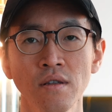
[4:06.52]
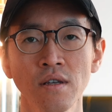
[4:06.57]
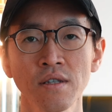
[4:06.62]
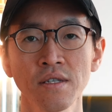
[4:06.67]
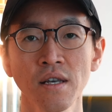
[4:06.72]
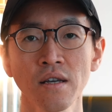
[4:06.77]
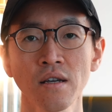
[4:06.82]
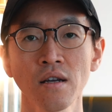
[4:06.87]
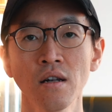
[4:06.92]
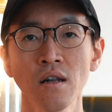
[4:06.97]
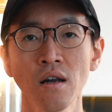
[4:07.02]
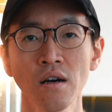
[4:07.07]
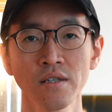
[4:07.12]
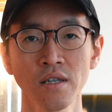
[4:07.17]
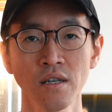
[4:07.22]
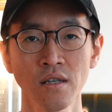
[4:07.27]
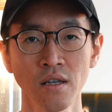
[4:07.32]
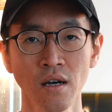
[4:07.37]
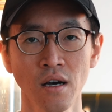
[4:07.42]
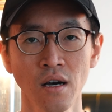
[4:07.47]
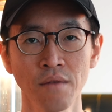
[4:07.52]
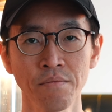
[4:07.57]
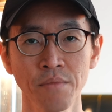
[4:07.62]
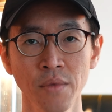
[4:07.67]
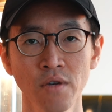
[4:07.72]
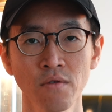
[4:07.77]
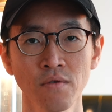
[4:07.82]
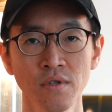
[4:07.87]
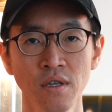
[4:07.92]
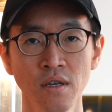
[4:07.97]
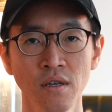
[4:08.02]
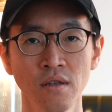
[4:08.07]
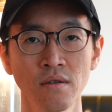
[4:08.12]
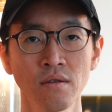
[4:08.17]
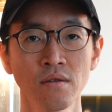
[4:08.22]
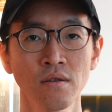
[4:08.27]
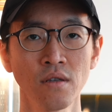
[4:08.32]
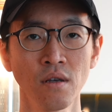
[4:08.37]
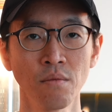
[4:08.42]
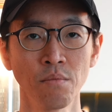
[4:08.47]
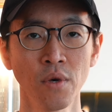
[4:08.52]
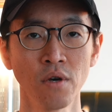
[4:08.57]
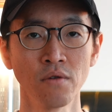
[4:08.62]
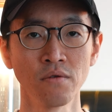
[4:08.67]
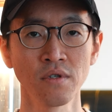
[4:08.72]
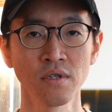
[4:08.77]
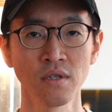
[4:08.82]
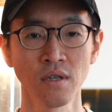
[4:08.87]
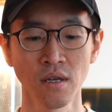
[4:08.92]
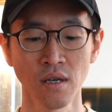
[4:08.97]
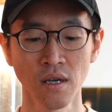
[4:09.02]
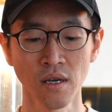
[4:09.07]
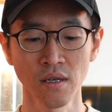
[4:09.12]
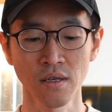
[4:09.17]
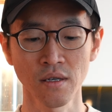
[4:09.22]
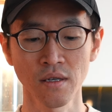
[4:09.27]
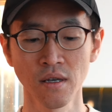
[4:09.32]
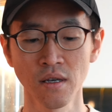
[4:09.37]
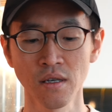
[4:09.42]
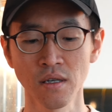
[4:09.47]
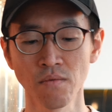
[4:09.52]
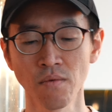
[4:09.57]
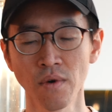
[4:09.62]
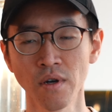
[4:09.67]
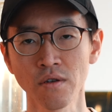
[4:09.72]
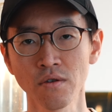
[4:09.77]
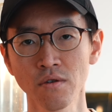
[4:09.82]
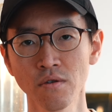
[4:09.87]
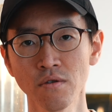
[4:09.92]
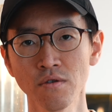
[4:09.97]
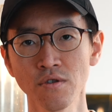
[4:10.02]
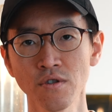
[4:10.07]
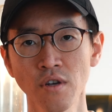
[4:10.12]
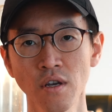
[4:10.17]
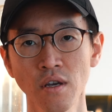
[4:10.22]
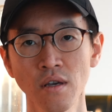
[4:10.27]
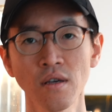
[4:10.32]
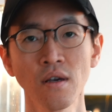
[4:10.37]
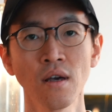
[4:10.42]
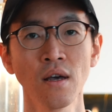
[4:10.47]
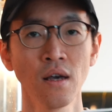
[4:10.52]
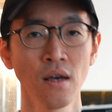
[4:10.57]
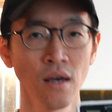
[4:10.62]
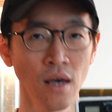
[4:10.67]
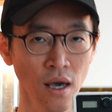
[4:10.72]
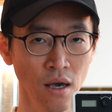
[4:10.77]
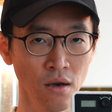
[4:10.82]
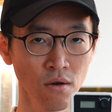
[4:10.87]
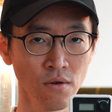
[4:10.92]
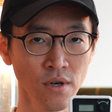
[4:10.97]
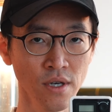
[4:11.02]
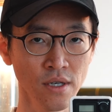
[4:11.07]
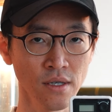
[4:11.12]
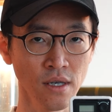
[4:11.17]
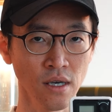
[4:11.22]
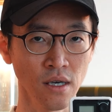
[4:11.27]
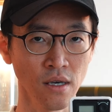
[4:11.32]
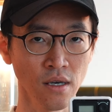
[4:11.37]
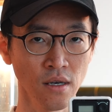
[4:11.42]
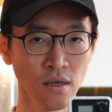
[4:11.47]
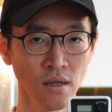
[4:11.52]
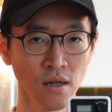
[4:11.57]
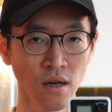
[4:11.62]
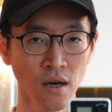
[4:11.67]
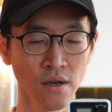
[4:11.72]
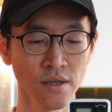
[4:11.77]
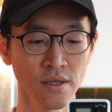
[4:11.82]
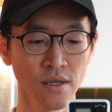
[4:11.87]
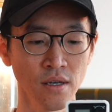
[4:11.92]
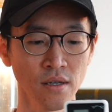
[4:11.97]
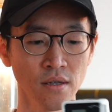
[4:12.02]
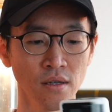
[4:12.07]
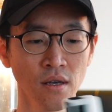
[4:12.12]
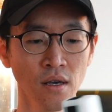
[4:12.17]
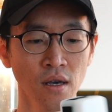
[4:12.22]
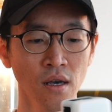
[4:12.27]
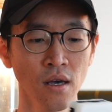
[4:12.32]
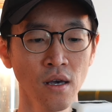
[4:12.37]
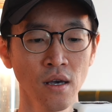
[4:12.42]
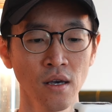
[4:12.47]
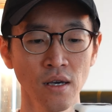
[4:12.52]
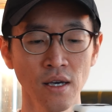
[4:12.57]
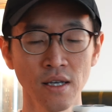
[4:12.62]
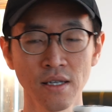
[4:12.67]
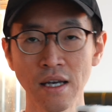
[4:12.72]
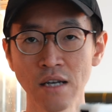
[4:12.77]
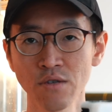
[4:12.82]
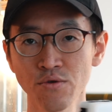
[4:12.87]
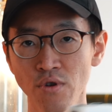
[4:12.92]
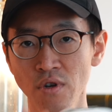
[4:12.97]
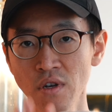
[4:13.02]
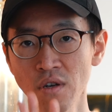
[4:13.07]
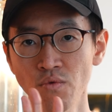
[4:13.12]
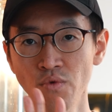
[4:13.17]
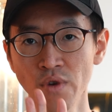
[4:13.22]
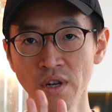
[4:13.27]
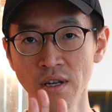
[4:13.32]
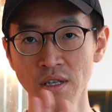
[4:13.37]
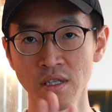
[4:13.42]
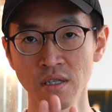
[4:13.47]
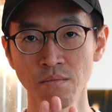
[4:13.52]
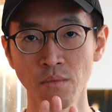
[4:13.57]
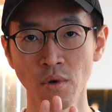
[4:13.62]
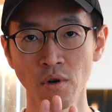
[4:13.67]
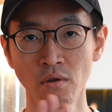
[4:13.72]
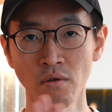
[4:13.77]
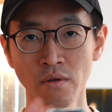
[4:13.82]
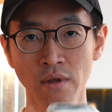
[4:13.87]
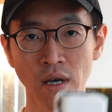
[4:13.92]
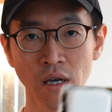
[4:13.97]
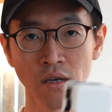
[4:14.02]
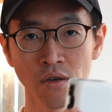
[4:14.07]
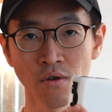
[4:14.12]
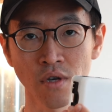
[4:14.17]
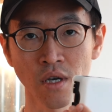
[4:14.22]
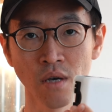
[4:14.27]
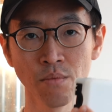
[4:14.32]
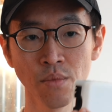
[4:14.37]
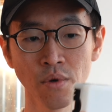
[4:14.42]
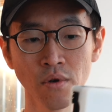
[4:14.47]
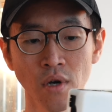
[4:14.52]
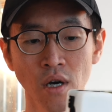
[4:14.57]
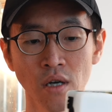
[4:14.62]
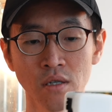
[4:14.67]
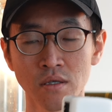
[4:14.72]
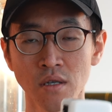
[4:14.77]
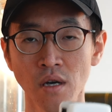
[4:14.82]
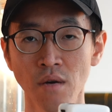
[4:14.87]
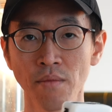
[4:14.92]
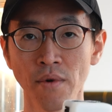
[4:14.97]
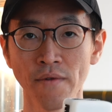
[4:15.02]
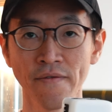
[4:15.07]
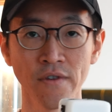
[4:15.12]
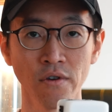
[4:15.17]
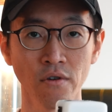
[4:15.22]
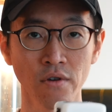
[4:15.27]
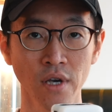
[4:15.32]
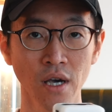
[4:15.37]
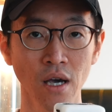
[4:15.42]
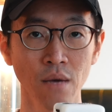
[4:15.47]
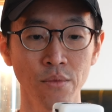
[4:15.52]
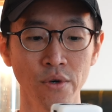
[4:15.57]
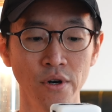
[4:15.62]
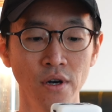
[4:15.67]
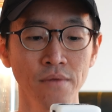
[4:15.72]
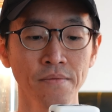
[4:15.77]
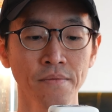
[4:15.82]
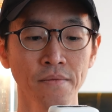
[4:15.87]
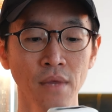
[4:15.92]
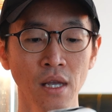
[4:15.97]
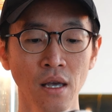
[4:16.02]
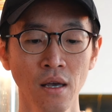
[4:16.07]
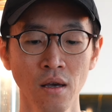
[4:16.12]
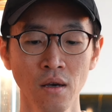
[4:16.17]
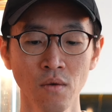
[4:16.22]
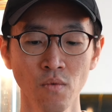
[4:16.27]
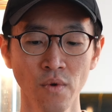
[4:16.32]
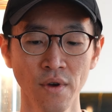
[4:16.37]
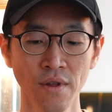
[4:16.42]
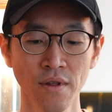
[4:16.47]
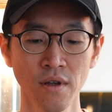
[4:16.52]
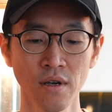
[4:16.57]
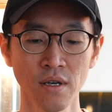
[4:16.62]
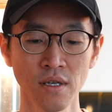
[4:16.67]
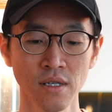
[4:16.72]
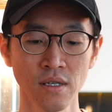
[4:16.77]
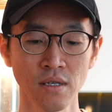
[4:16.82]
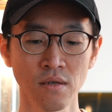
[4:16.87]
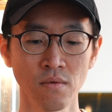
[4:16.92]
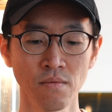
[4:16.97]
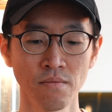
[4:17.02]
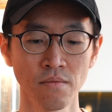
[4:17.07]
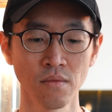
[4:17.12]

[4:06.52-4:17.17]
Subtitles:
The second lighting that I'm using the most is this one, Cushy LED lighting. It's actually really small, that you can put on top of your camera with this